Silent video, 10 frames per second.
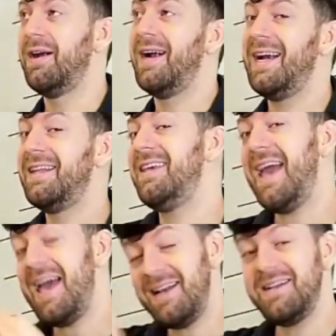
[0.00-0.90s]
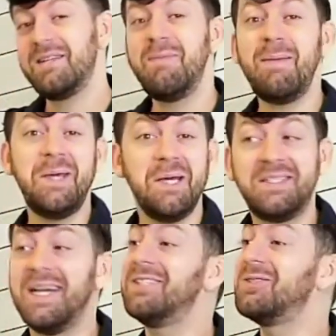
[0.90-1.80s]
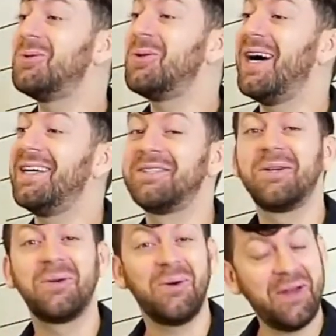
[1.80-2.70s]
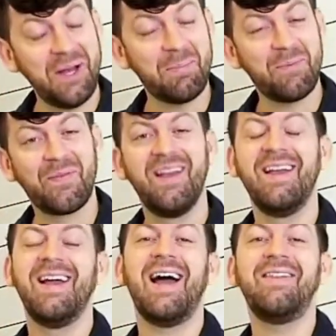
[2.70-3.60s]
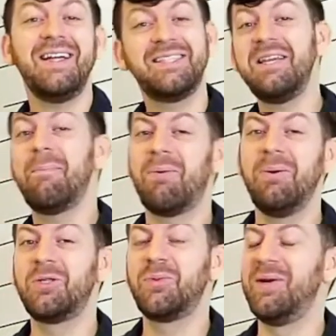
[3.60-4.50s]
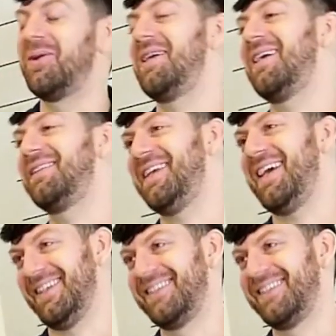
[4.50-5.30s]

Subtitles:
And at the end, maybe her test score has gone up. And that is the approach we're looking at today.